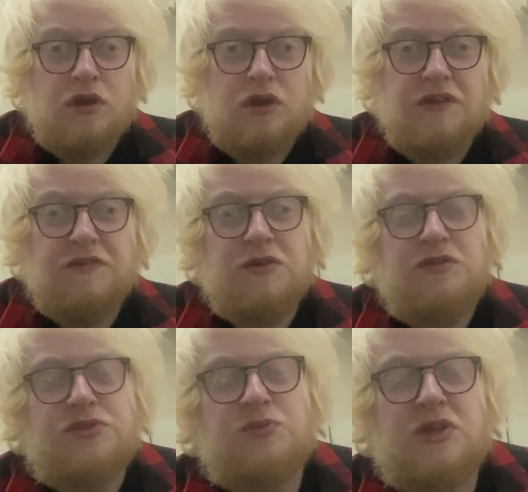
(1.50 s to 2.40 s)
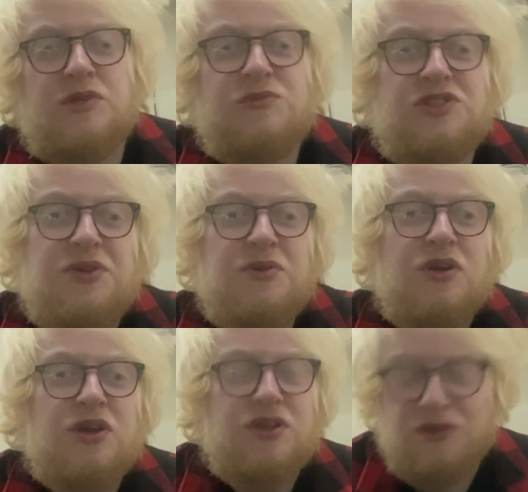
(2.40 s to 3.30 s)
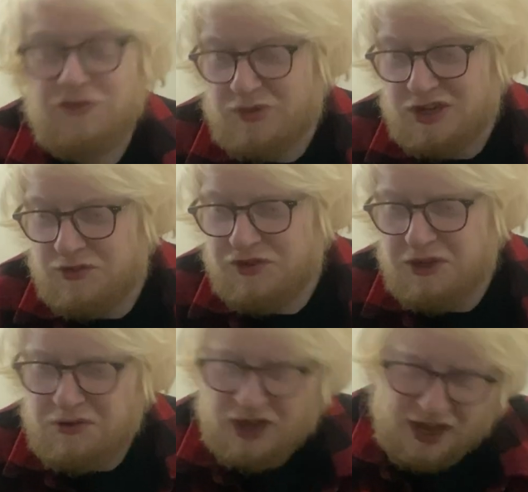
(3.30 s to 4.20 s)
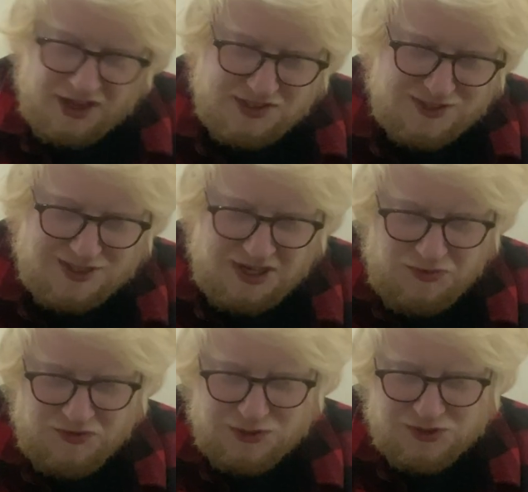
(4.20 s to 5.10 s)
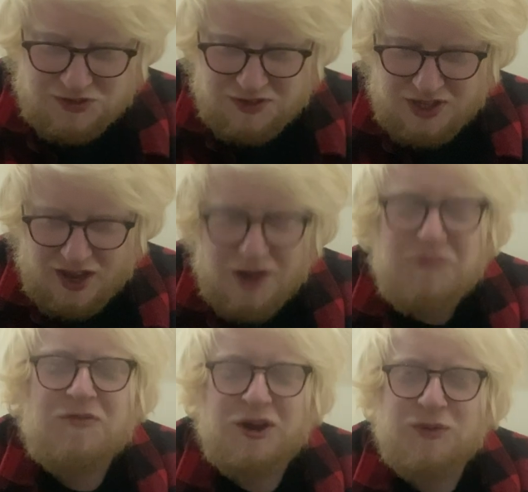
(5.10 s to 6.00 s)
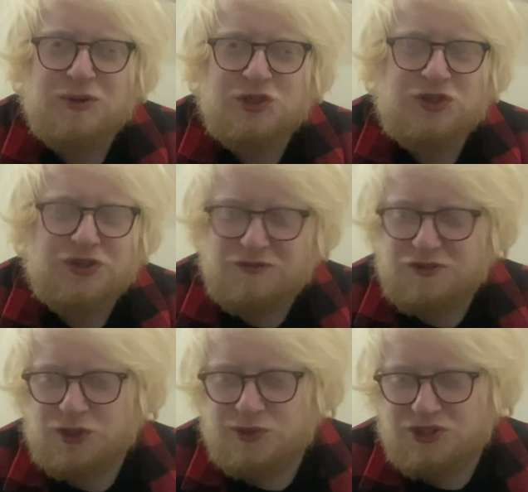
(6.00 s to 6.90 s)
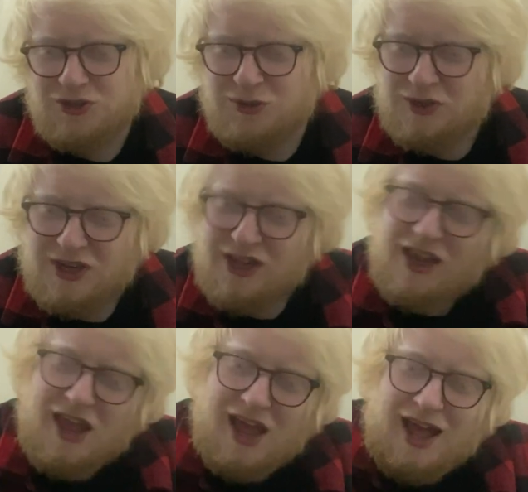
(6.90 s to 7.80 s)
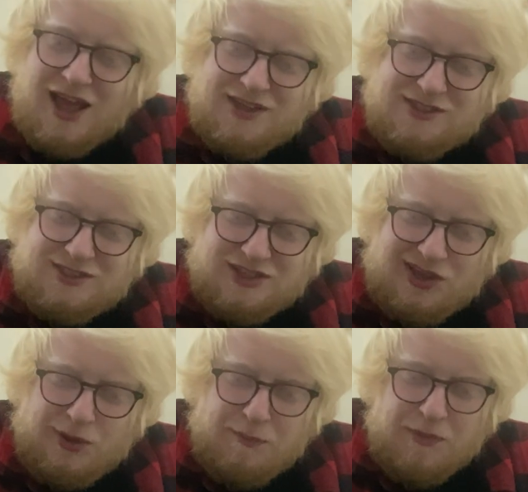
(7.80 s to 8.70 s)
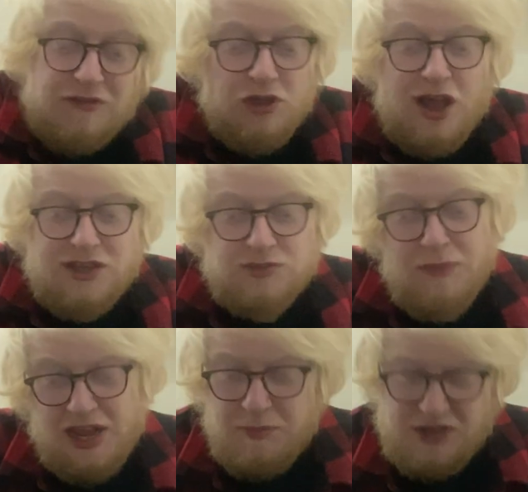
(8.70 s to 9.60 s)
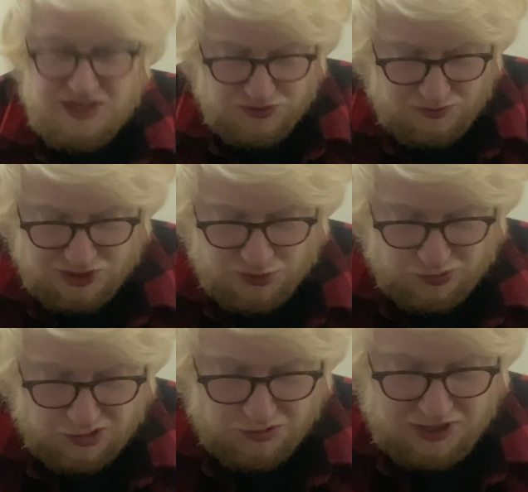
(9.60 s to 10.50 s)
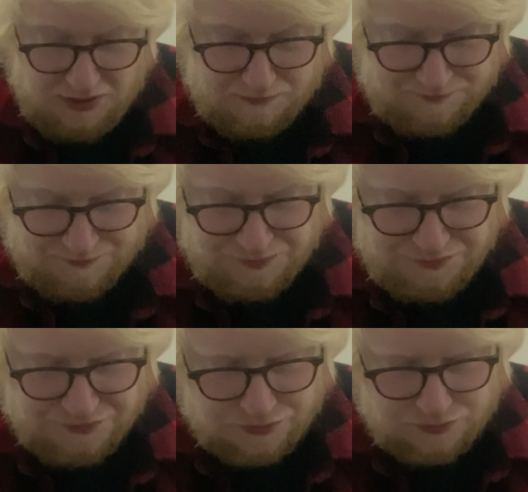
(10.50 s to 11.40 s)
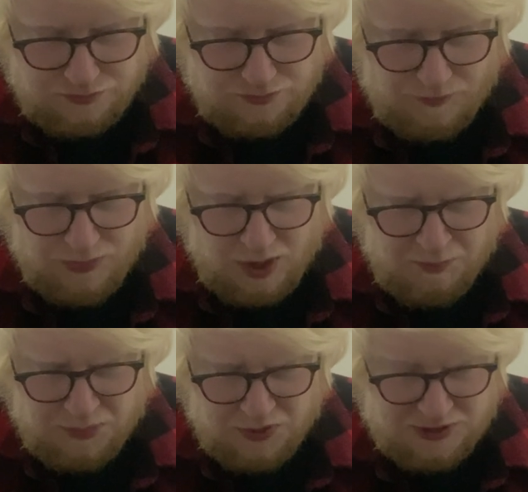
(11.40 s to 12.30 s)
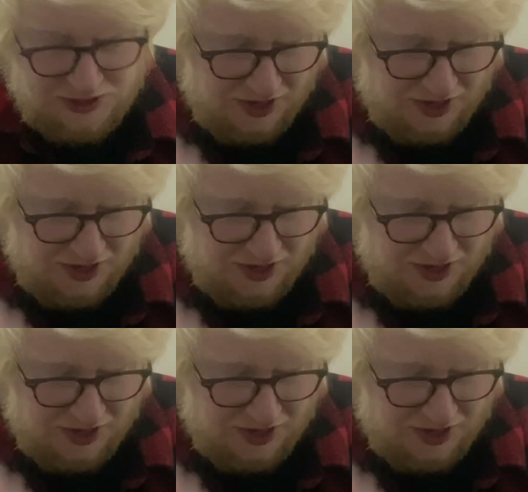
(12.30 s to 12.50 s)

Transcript: Alright folks, welcome to another beer review, and today we've got something that I'm very much looking forward to. And I've not had many beers from this brewery, but